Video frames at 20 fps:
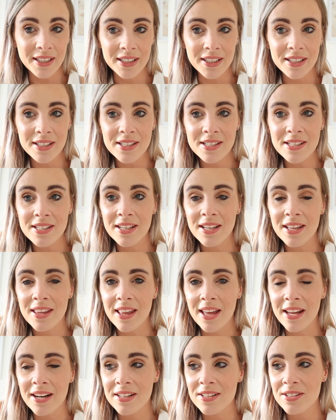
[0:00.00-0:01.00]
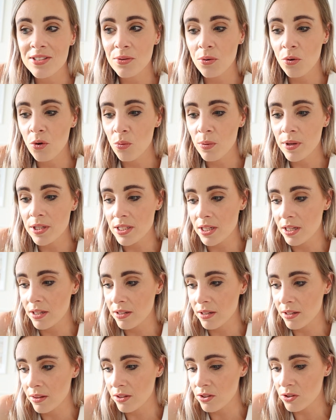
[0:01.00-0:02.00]
it. That is all we did
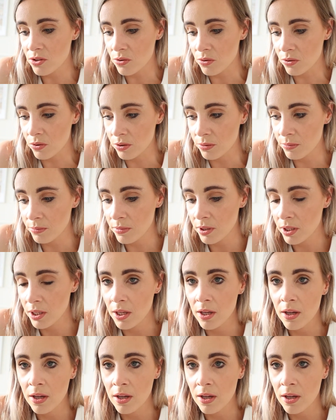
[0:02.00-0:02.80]
in this room.